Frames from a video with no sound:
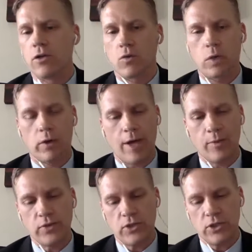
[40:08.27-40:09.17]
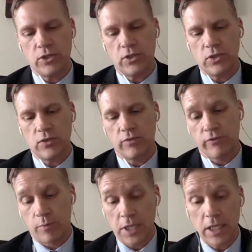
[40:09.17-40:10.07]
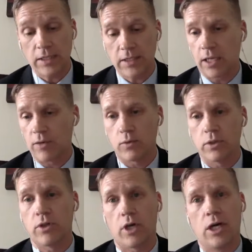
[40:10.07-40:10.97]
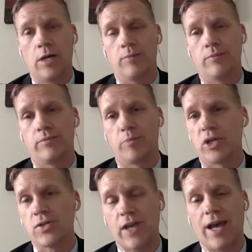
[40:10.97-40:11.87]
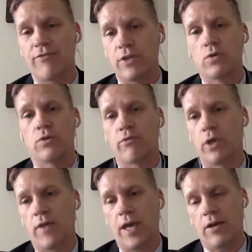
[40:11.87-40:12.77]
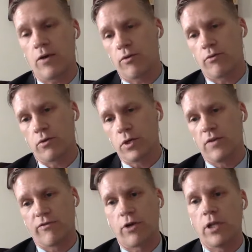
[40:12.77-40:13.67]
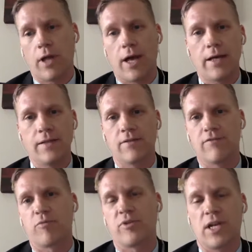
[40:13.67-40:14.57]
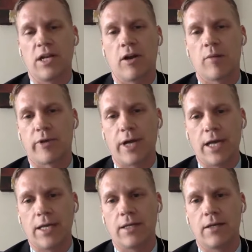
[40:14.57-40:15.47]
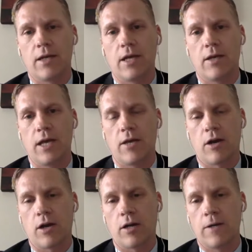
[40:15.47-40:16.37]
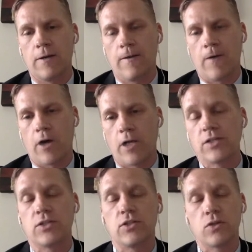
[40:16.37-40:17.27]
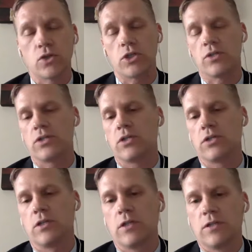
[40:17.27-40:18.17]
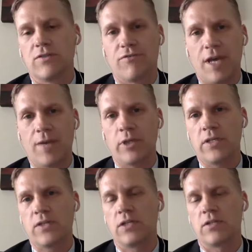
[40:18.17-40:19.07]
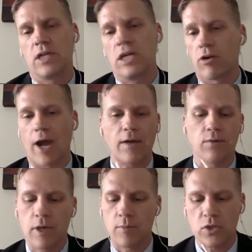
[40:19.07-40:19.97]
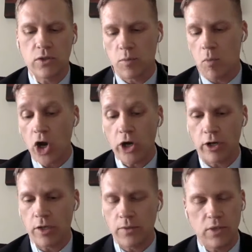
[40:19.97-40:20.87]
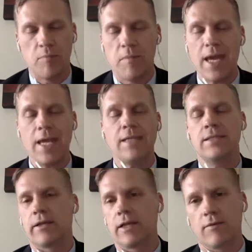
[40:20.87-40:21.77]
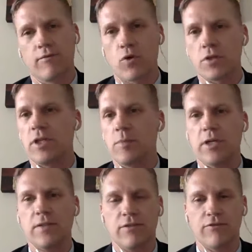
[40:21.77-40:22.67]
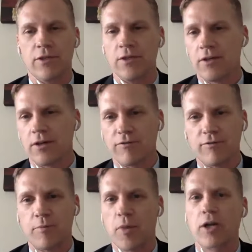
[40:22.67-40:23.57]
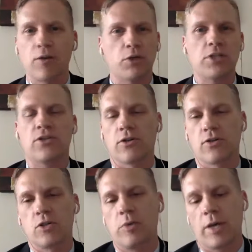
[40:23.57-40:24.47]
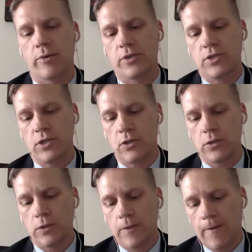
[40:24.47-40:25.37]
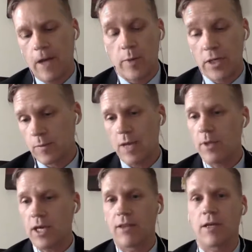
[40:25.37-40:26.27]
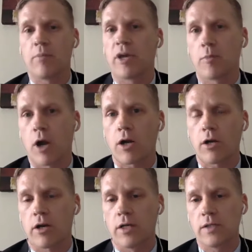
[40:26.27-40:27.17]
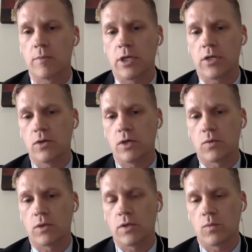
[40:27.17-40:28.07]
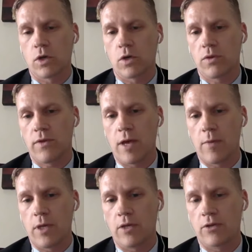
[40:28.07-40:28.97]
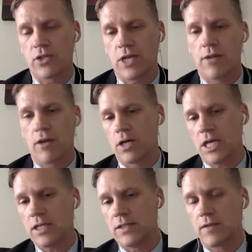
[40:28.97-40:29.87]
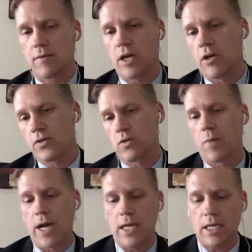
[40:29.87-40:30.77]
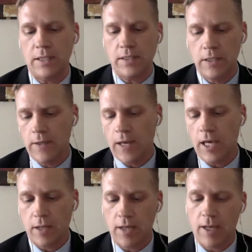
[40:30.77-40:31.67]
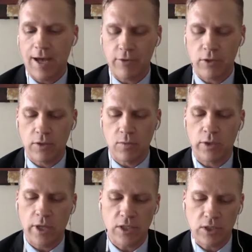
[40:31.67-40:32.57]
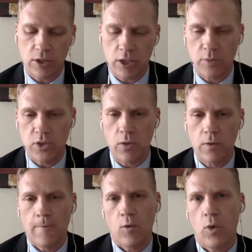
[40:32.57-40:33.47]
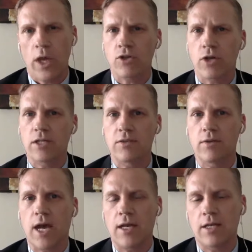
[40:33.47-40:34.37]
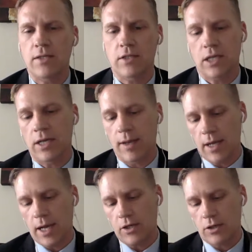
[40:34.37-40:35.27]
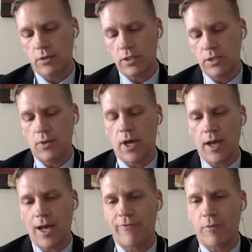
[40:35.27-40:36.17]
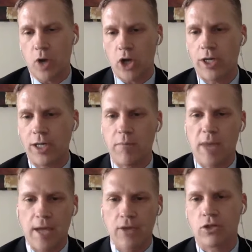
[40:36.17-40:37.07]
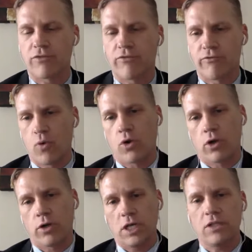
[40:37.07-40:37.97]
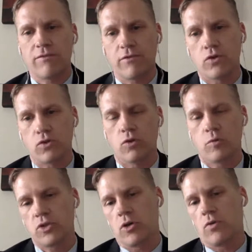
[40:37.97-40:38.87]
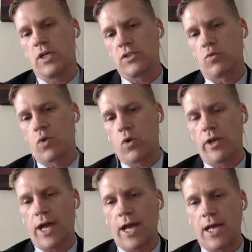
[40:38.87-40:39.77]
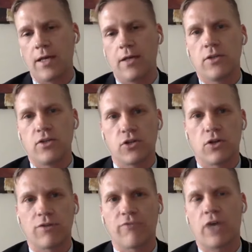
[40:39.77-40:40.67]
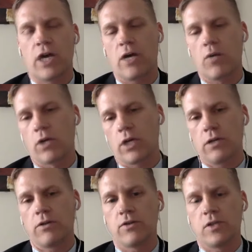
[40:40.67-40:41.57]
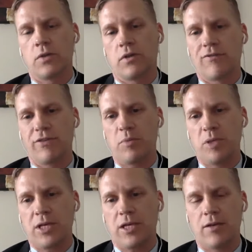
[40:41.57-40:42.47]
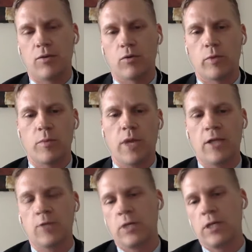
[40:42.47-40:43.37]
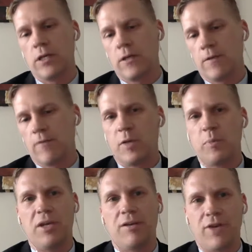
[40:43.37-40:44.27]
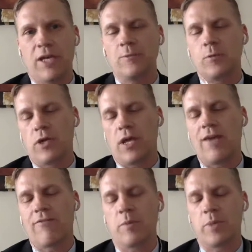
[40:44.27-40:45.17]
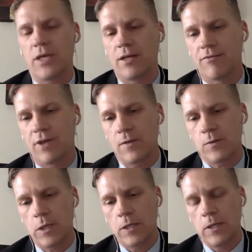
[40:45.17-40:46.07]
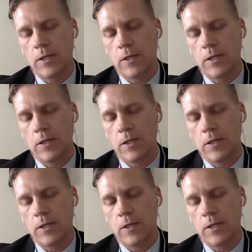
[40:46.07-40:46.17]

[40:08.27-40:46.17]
We were able to, to for me, to get a real um, bird's eye view of what they go through in the front lines of presenting our brand and, and, and our, our institution to to families and to interact with them. So as a marketer, it was an amazing like 14 months of, of market research to be able to do. Um, and it's made me, I think, a better marketer and somebody who can really work with them and understand their needs and, and also my needs and, and have a good relationship. So the way I try to do that is, again, I, I currently do not have a marketing manager for each of those groups. So it's a role that I serve, uh, working closely with their VP and enrollment management the VP in advancement or the AVP in advancement.